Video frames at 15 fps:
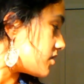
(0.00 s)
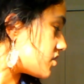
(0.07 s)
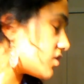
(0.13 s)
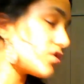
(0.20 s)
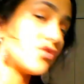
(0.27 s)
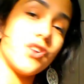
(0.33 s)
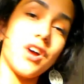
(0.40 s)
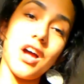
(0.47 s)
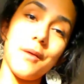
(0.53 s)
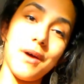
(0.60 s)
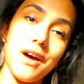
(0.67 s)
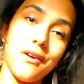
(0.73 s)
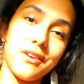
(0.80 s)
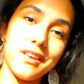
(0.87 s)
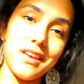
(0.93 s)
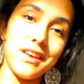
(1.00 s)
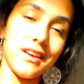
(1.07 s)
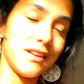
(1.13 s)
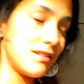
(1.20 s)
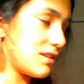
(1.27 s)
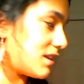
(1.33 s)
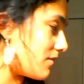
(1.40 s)
try them out
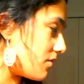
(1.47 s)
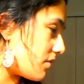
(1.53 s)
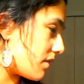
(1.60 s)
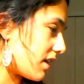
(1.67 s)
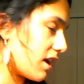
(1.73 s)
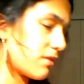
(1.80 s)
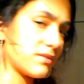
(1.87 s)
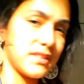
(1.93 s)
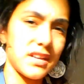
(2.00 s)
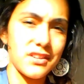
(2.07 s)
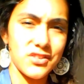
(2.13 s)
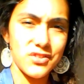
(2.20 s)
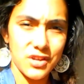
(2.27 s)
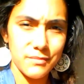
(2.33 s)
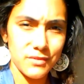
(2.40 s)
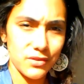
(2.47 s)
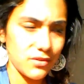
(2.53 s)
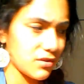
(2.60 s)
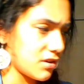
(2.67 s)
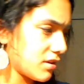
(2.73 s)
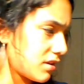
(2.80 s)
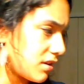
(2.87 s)
again, even though I was on a treadmill
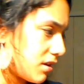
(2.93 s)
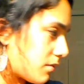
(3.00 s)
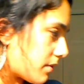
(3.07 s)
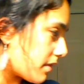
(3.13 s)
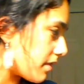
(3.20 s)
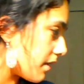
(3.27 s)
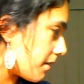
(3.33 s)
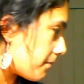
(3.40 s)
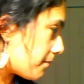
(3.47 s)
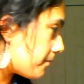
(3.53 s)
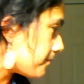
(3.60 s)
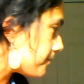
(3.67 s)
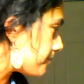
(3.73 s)
earlier with them.